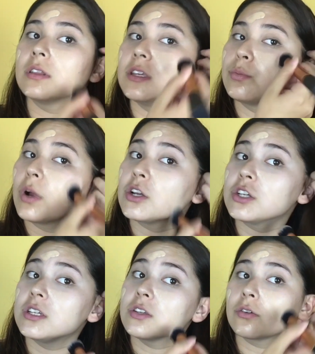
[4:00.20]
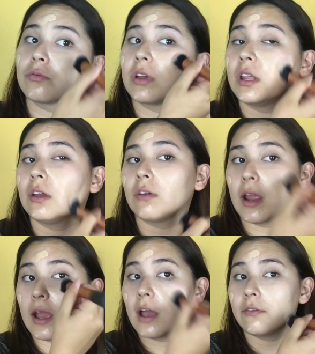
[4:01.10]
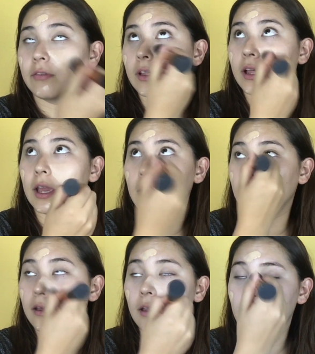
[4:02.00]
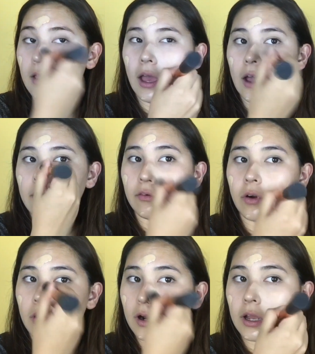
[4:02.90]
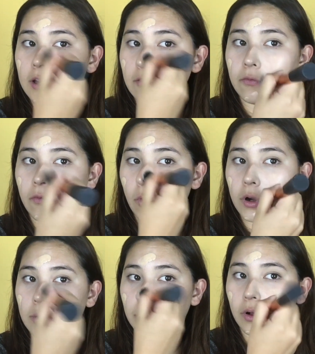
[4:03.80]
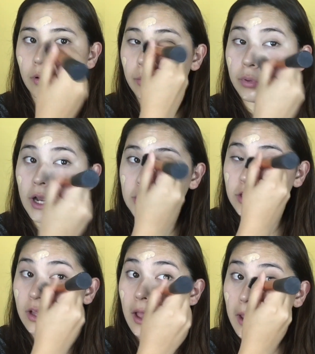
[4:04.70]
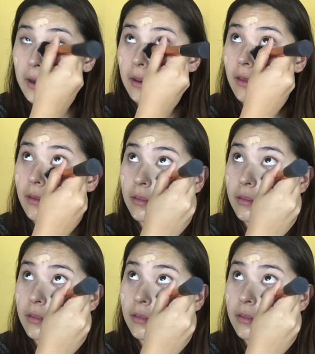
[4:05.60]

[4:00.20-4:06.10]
These brushes are really great. I feel like for an affordable brush line,